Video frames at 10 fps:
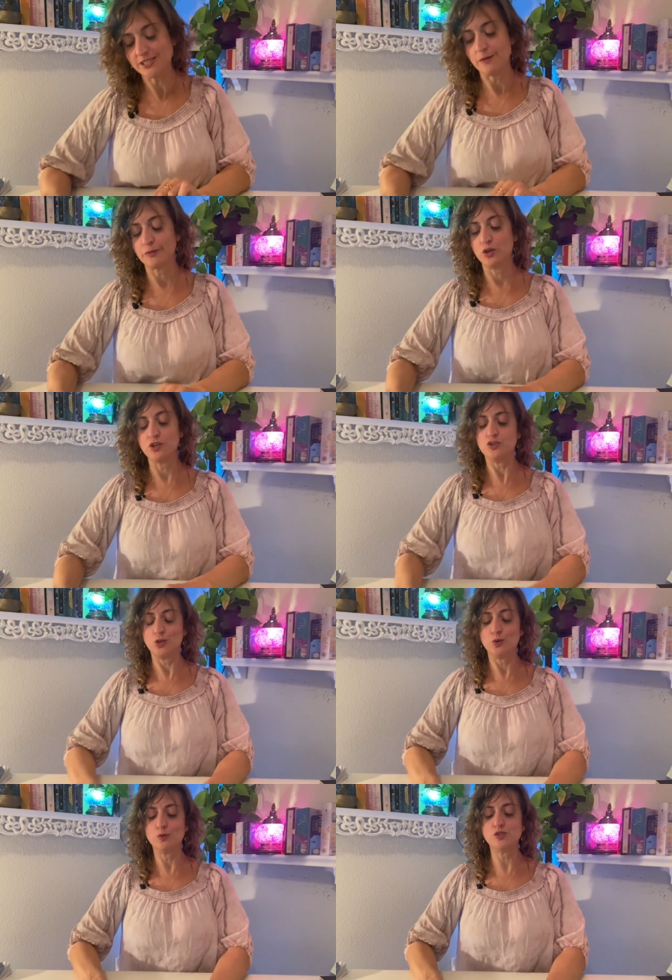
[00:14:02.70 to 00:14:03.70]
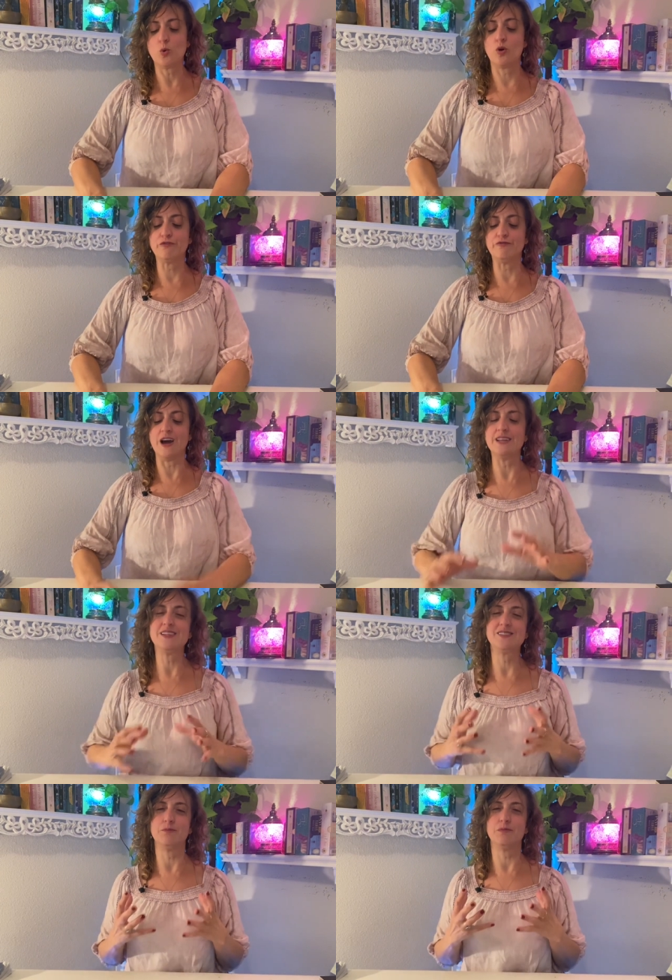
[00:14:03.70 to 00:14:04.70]
some good news, or
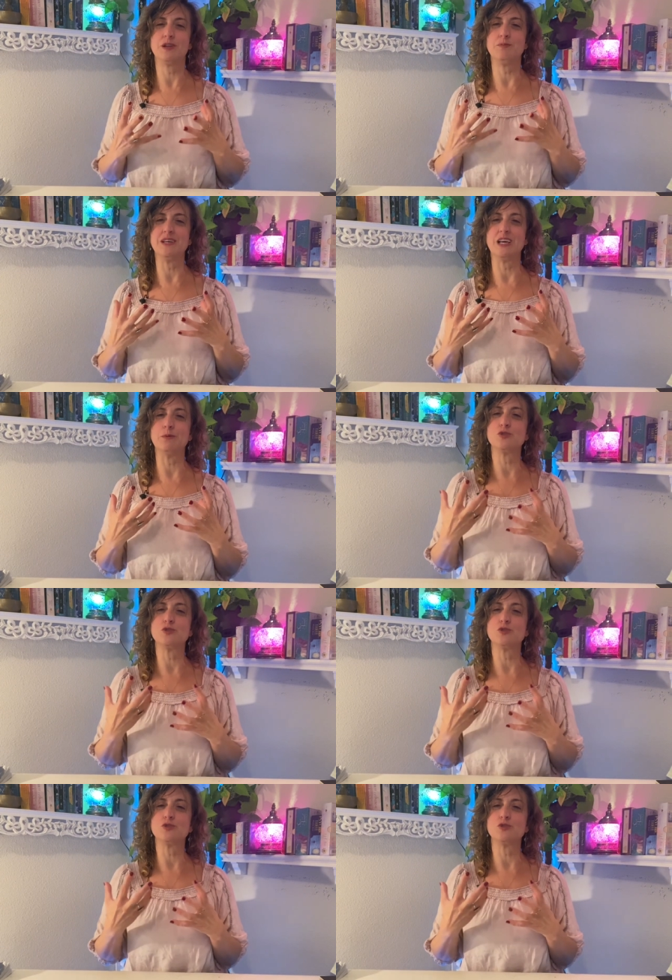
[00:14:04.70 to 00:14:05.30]
finally somebody being able